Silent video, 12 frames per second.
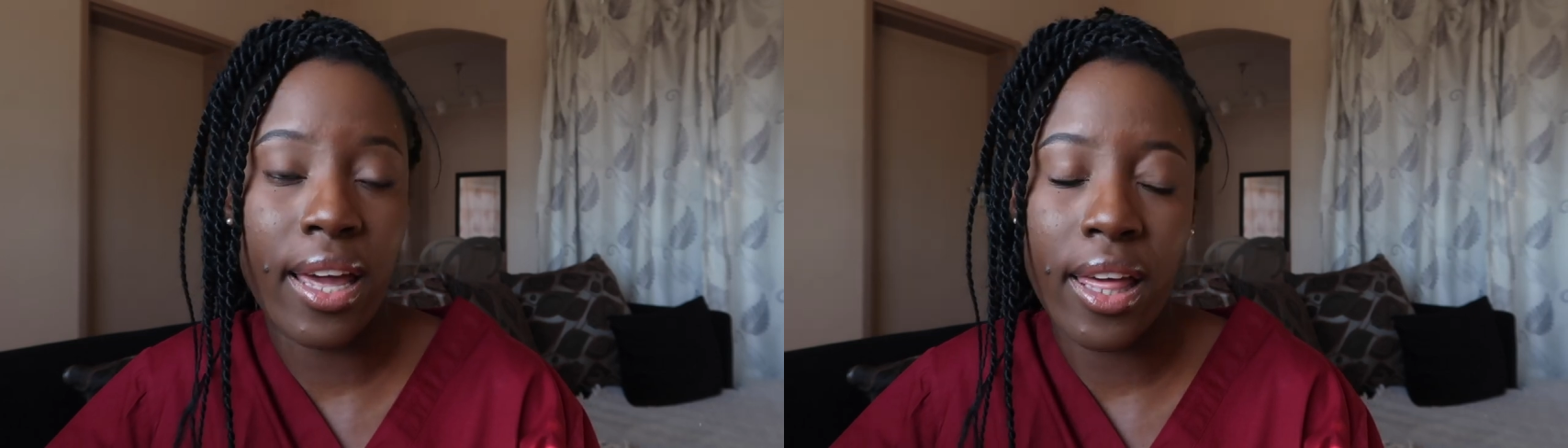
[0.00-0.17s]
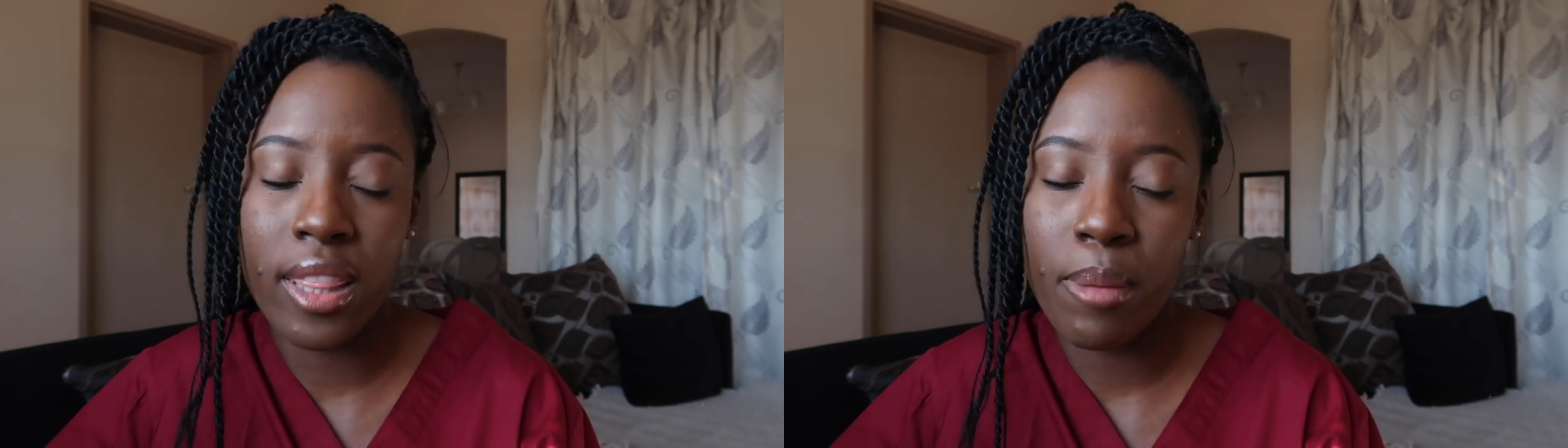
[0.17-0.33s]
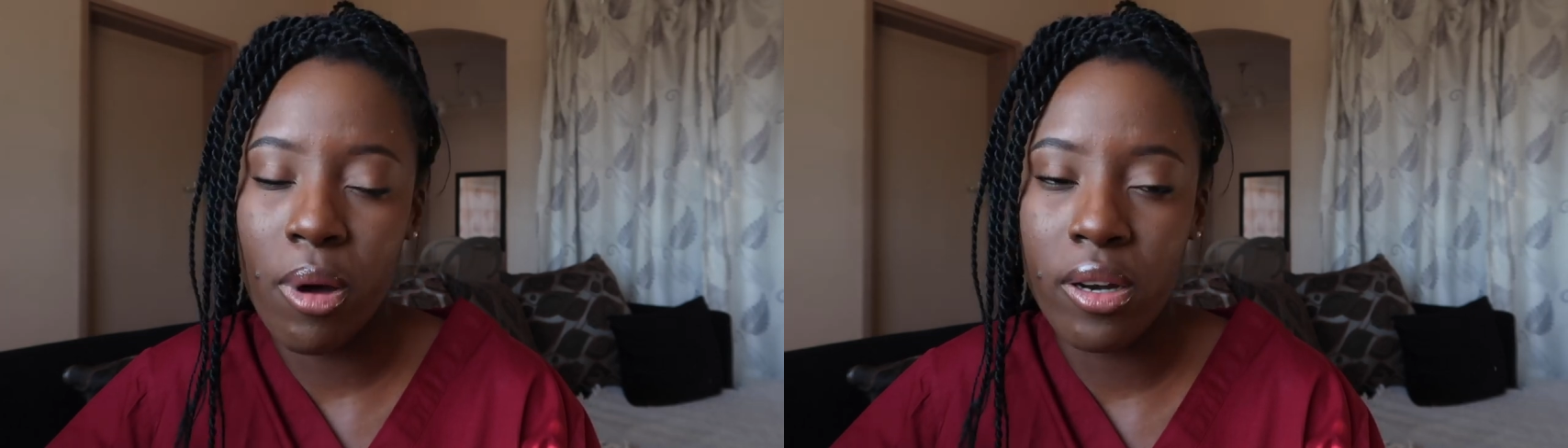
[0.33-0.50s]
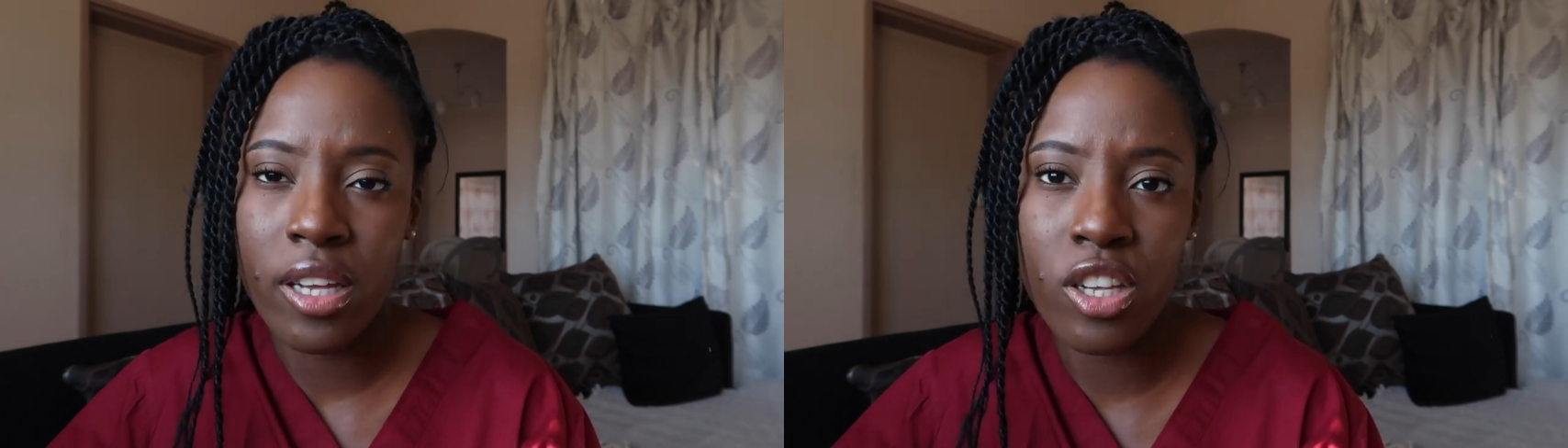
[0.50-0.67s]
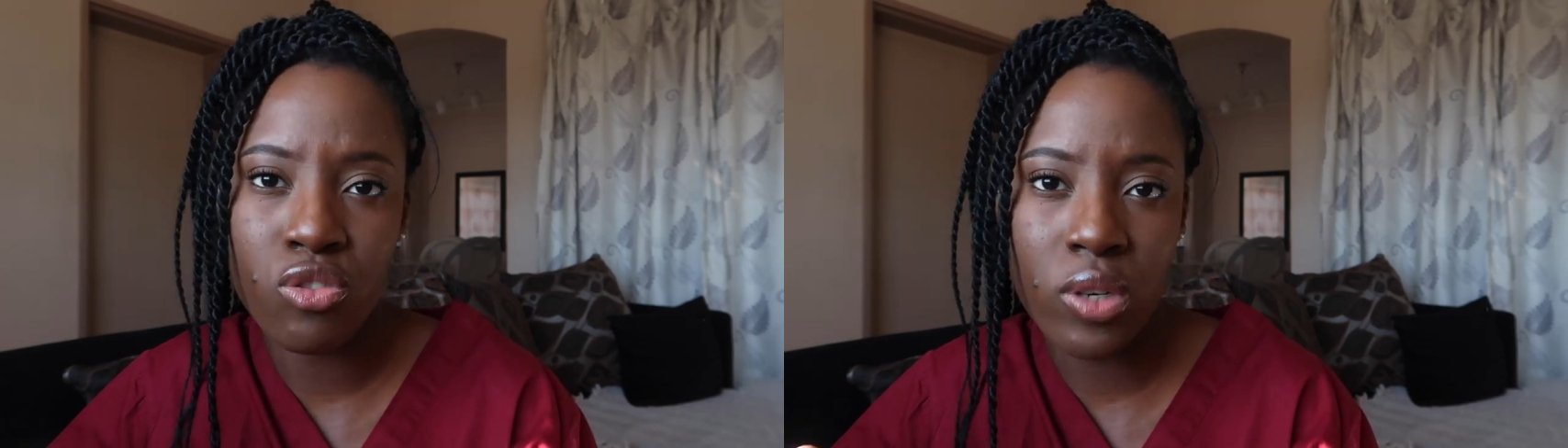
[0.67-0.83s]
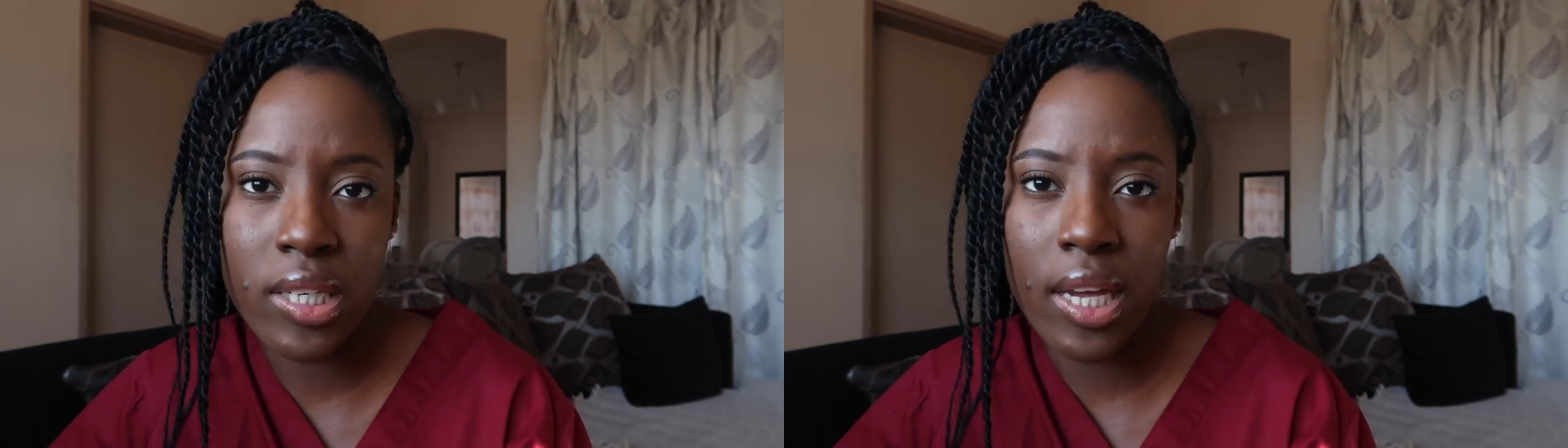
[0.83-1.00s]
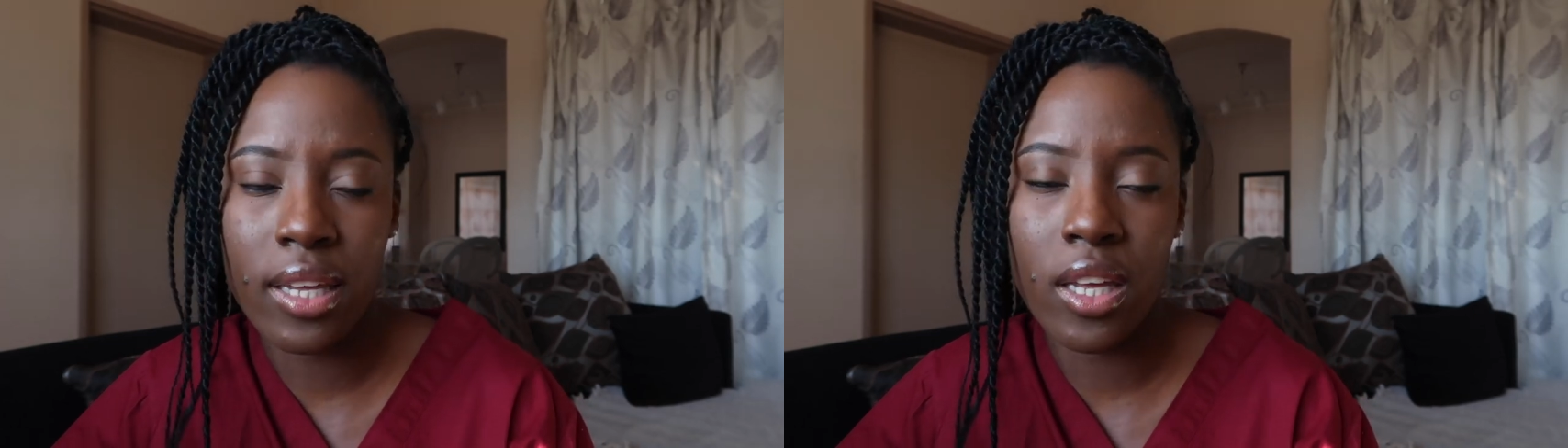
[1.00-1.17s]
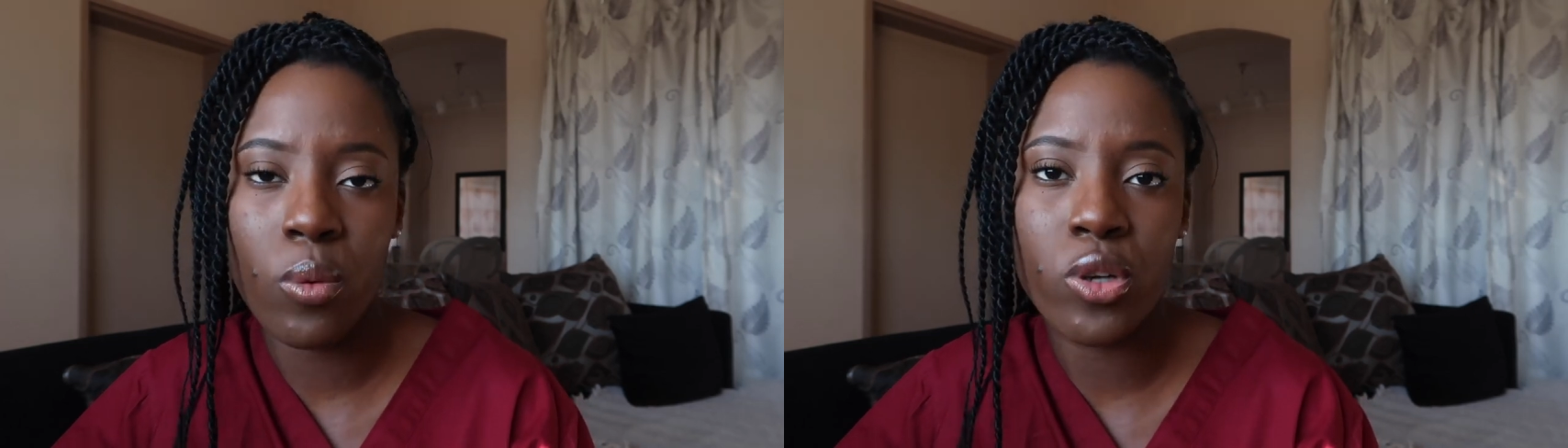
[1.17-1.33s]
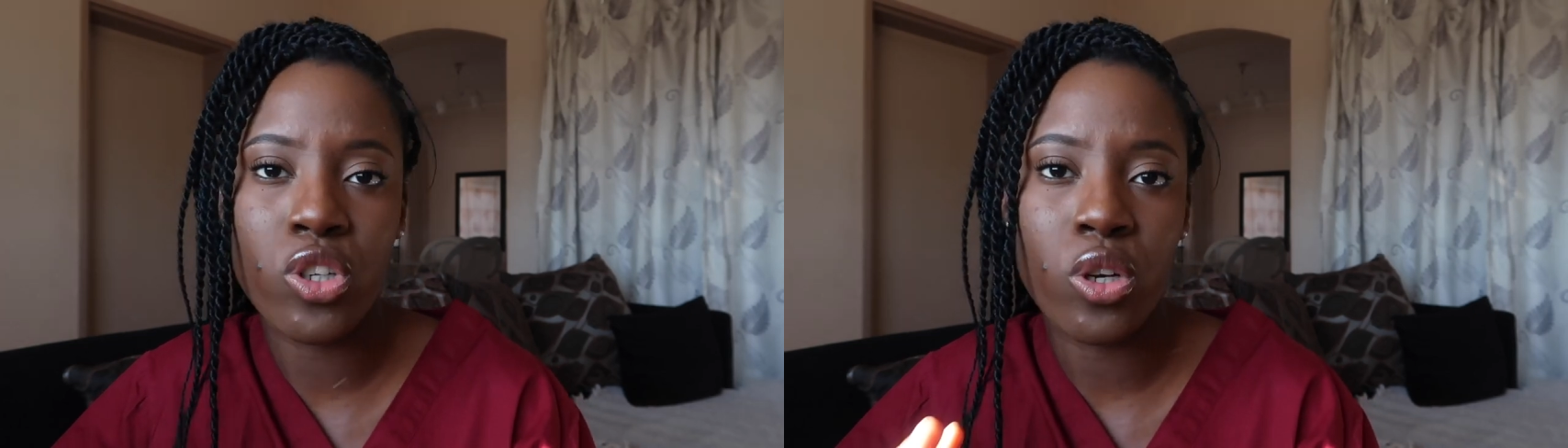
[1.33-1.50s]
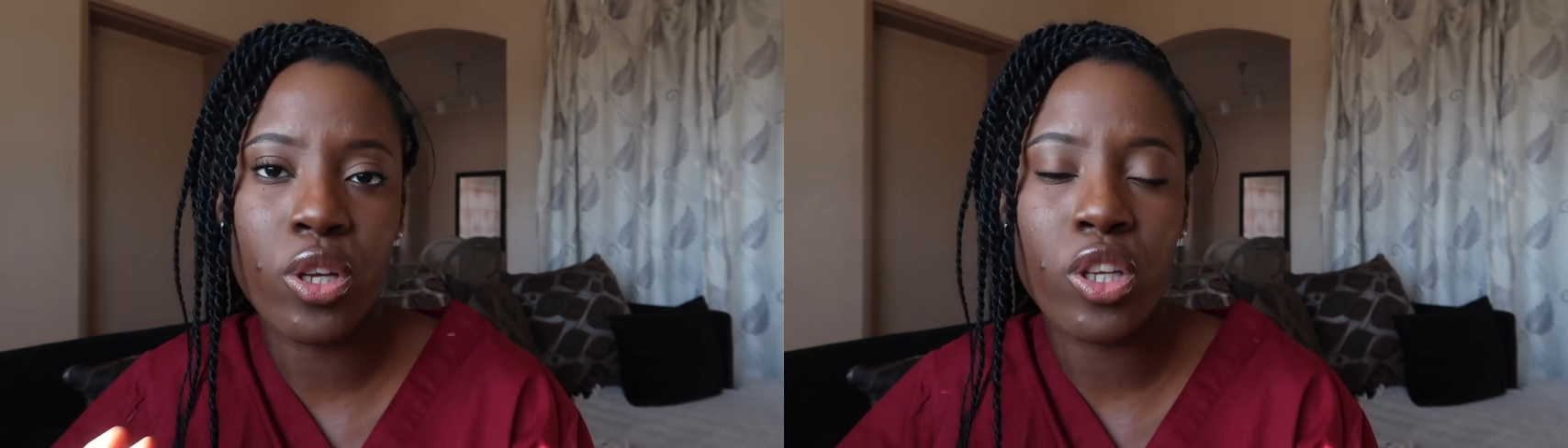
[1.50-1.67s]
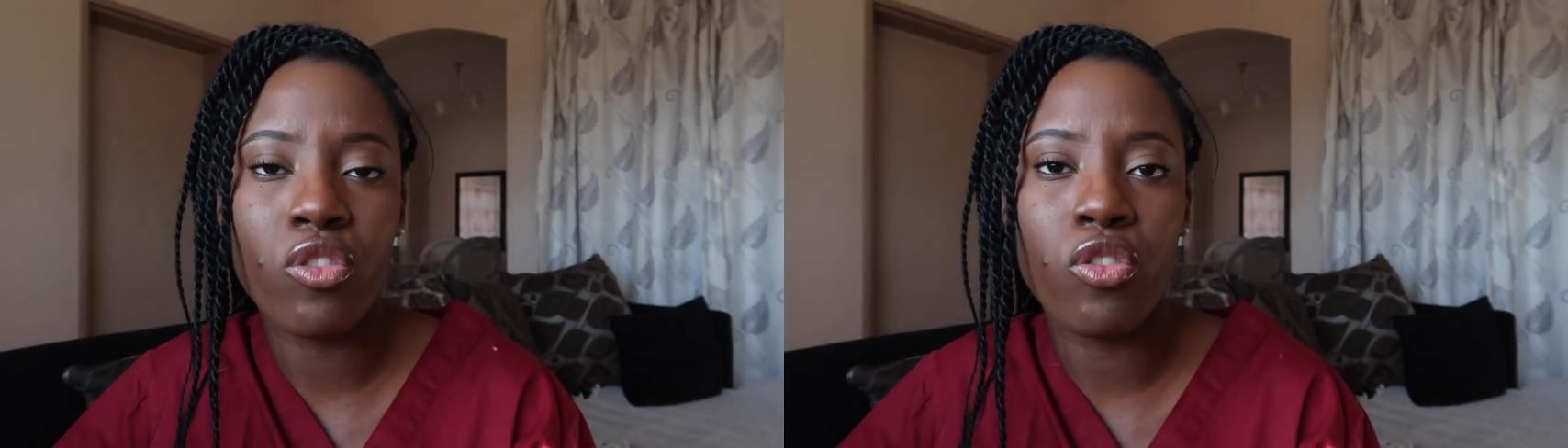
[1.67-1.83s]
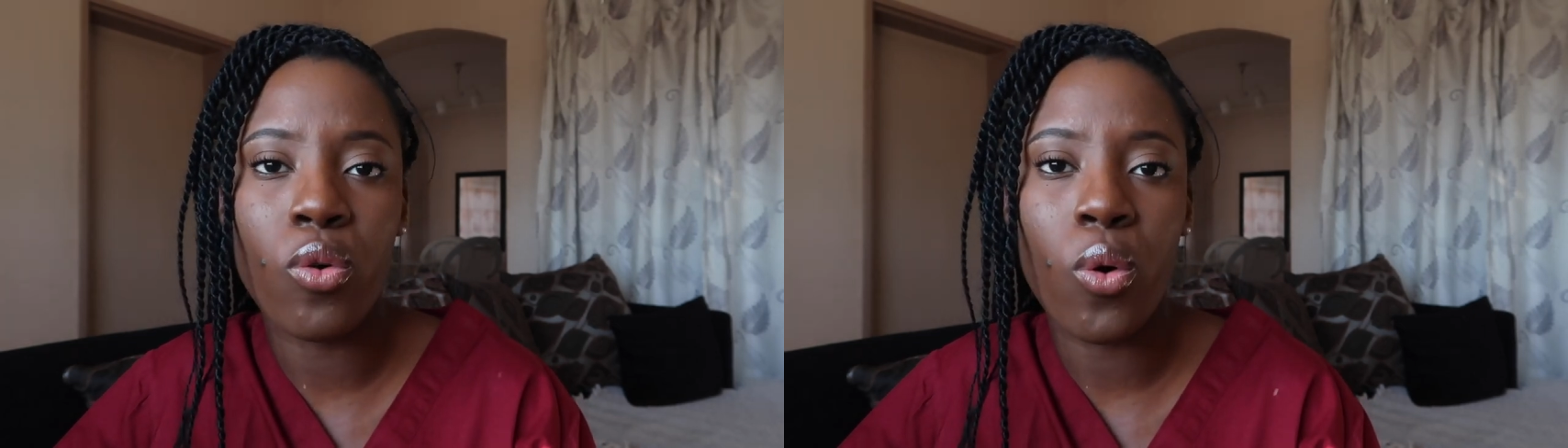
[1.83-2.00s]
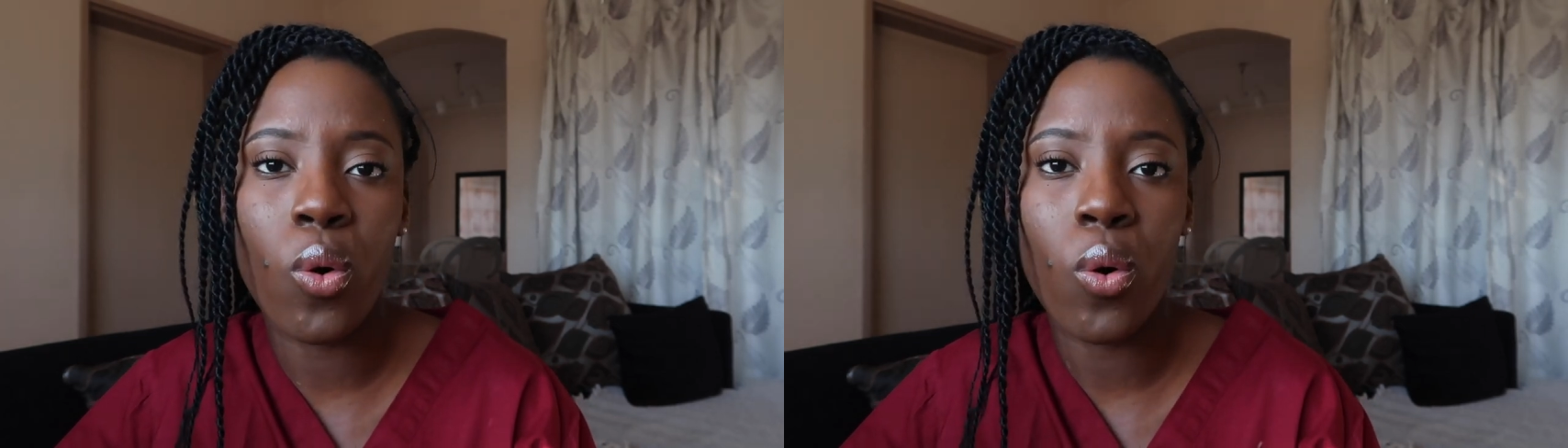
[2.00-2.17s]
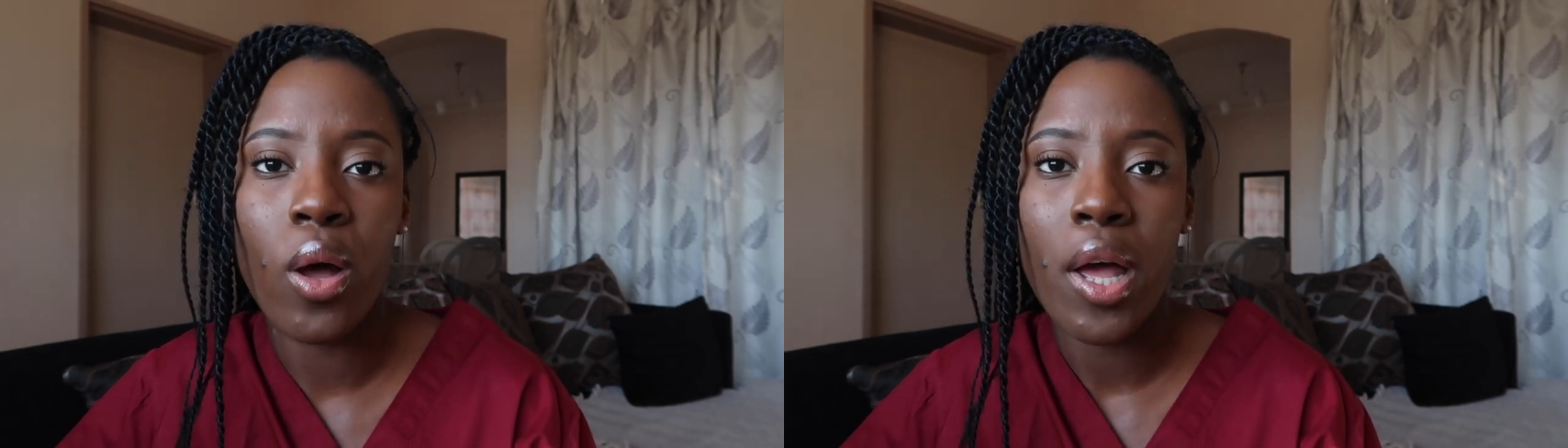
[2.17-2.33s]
length about history taking what you're looking for